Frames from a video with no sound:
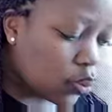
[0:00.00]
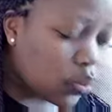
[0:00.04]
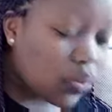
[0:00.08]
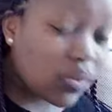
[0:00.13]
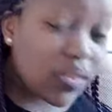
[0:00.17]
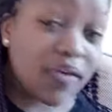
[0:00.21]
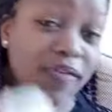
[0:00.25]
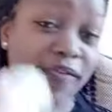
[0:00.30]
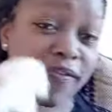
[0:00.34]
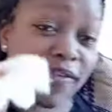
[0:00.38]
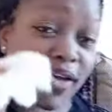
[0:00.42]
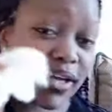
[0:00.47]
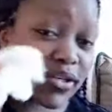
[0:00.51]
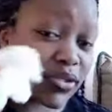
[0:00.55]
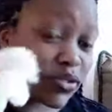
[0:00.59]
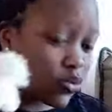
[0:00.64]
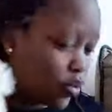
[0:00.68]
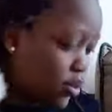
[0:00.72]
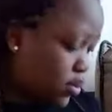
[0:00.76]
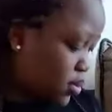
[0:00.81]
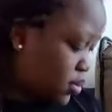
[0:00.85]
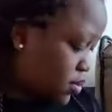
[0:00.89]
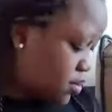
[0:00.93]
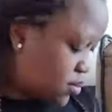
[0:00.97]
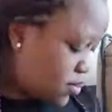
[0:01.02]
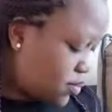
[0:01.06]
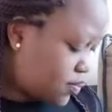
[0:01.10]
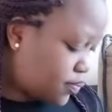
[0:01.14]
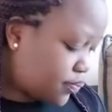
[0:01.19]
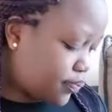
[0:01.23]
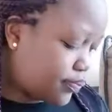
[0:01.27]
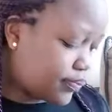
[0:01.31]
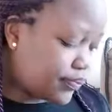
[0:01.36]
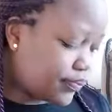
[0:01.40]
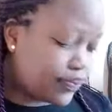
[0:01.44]
with the first one,
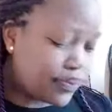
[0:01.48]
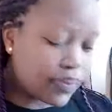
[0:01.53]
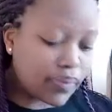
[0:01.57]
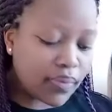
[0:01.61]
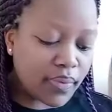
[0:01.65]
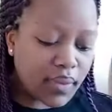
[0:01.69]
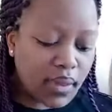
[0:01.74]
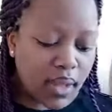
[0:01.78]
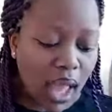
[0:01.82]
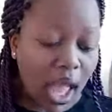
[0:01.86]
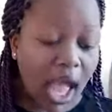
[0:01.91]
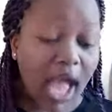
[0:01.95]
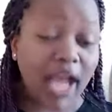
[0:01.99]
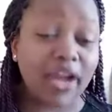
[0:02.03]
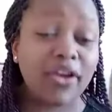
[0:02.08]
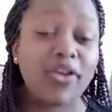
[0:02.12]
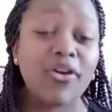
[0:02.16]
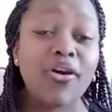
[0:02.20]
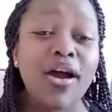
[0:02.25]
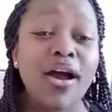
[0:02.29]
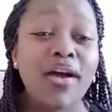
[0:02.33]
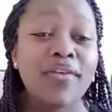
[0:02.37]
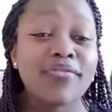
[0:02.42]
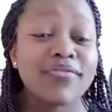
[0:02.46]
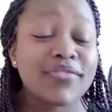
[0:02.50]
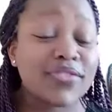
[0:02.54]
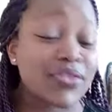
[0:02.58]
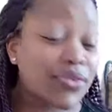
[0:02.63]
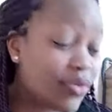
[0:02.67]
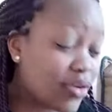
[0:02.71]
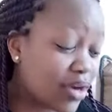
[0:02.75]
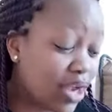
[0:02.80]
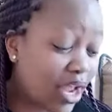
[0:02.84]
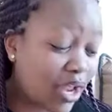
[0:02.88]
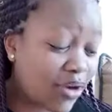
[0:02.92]
I don't
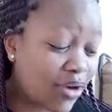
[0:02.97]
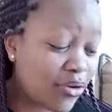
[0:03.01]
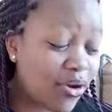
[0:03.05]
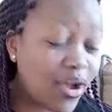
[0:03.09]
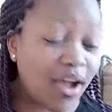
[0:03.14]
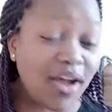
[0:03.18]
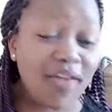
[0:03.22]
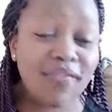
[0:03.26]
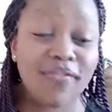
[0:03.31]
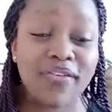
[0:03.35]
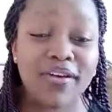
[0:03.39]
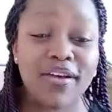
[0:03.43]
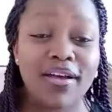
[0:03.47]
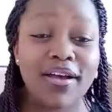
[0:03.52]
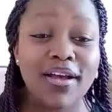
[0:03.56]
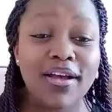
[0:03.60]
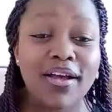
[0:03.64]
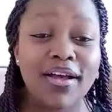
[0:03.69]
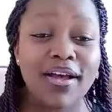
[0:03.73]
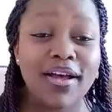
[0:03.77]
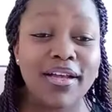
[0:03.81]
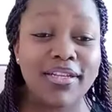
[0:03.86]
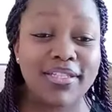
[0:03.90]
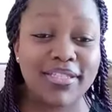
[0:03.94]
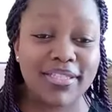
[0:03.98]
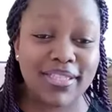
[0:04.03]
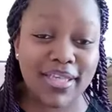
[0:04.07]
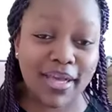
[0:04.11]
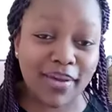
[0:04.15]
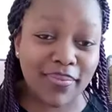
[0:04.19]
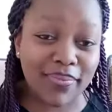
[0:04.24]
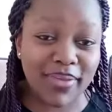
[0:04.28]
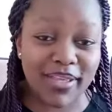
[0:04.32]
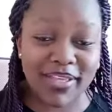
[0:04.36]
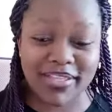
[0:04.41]
have a
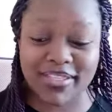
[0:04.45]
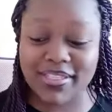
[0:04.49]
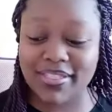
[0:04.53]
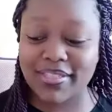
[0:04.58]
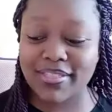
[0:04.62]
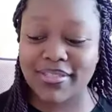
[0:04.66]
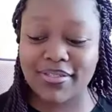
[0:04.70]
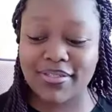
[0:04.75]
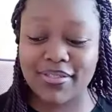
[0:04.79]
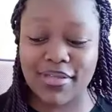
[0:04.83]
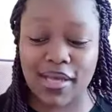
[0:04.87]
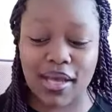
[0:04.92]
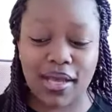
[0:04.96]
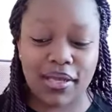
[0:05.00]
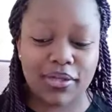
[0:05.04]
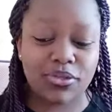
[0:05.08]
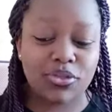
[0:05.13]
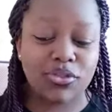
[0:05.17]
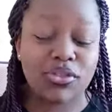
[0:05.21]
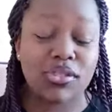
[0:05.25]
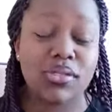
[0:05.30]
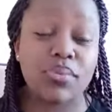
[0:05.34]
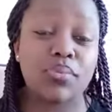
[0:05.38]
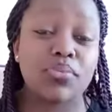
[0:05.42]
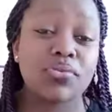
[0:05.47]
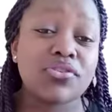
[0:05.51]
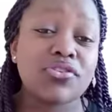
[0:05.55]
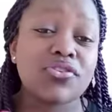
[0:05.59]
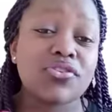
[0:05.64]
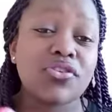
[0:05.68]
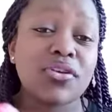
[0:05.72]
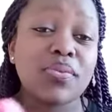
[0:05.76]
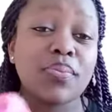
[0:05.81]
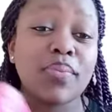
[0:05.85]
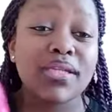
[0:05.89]
dummy to
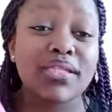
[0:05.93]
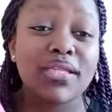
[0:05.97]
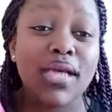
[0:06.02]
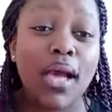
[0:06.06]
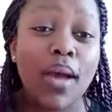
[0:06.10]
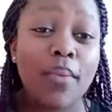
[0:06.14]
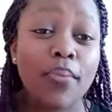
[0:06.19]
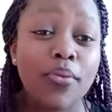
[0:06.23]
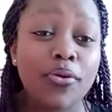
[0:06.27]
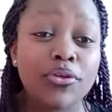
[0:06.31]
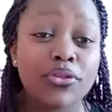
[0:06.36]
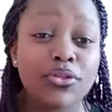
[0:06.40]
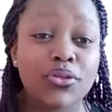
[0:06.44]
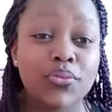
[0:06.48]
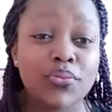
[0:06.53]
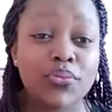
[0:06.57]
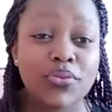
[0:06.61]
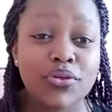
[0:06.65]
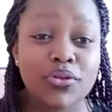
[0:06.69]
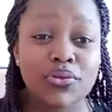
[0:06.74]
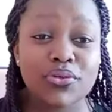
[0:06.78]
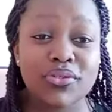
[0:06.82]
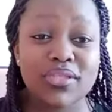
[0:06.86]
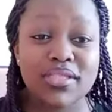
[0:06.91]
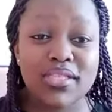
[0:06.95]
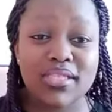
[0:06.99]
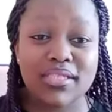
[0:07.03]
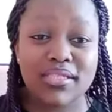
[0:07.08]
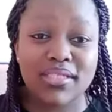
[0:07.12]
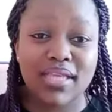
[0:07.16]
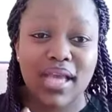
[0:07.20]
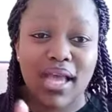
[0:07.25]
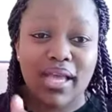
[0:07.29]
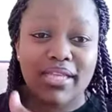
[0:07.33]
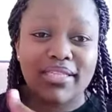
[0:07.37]
demonstrate, but I'm going to be using
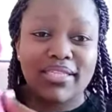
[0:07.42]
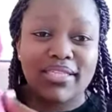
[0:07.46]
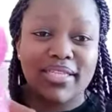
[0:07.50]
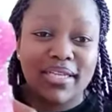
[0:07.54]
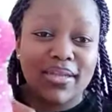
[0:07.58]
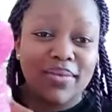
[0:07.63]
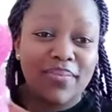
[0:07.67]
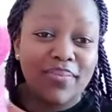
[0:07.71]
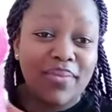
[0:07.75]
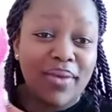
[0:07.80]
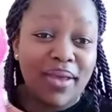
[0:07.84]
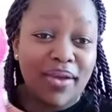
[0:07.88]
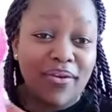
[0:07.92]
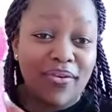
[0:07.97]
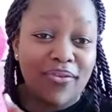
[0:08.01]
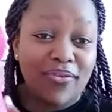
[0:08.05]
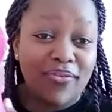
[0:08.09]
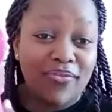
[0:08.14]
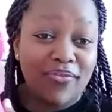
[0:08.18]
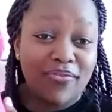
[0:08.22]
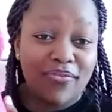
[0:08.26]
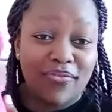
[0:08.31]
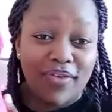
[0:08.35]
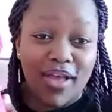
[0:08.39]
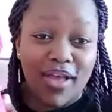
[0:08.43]
this cat teddy bear of